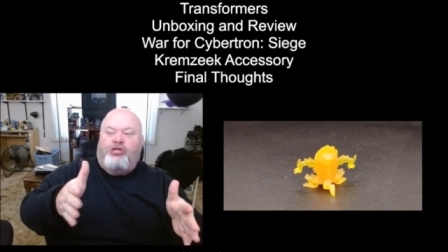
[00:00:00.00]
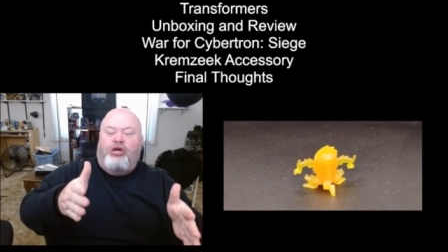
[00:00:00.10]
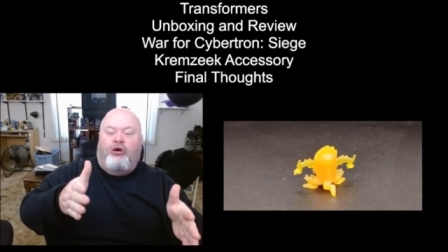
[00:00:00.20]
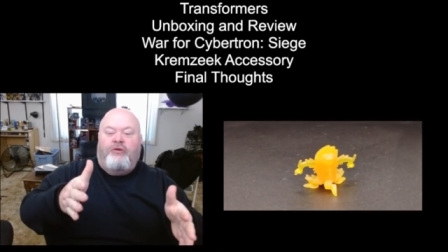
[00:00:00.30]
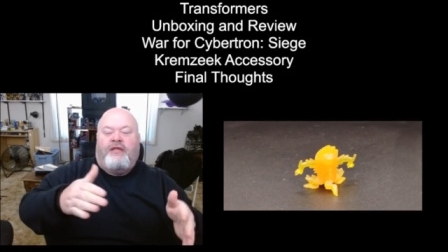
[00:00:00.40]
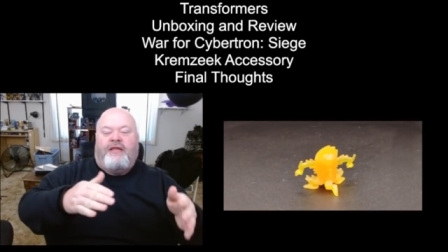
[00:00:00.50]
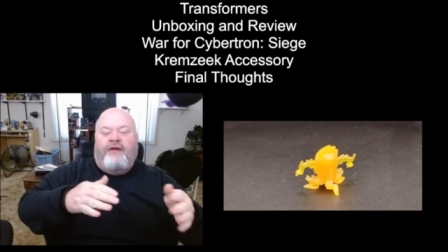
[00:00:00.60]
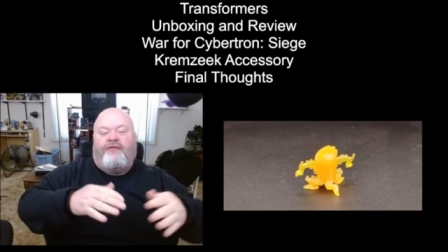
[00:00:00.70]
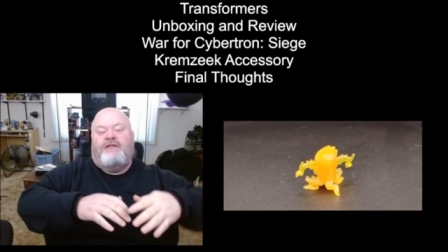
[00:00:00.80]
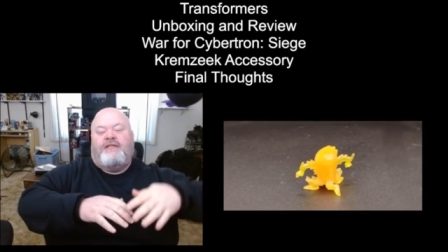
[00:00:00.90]
show the
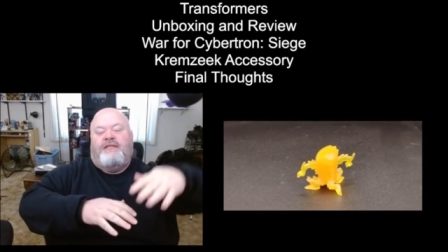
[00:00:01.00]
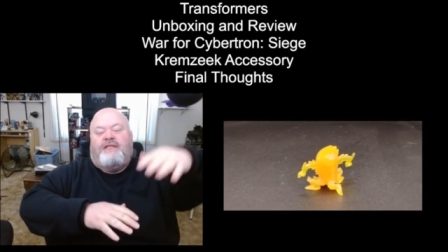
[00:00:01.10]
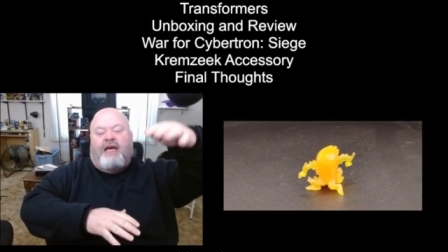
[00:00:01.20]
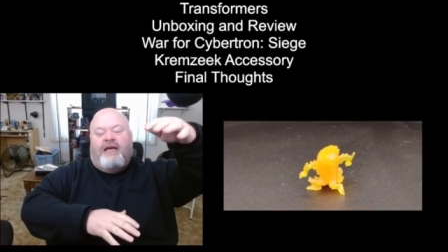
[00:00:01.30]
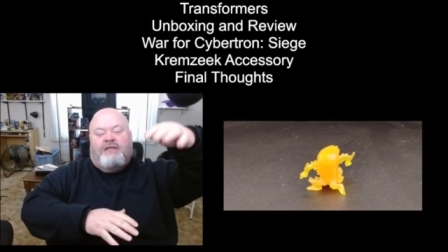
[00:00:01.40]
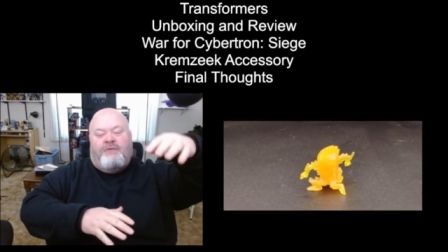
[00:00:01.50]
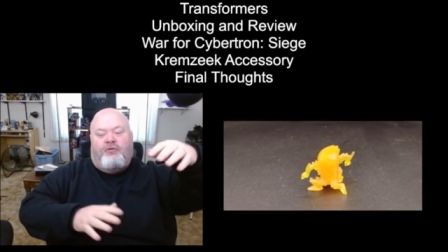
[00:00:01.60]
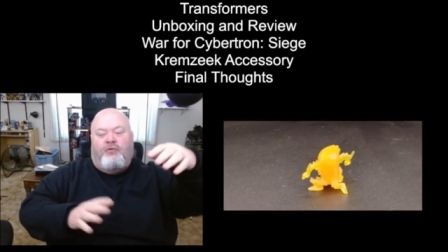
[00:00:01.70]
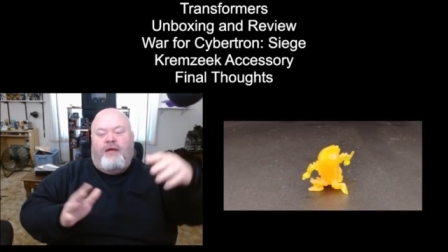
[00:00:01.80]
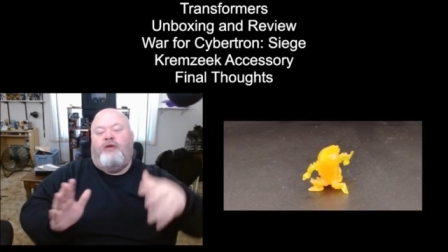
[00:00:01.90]
difference in size
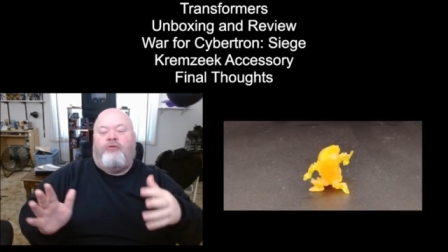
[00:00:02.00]
between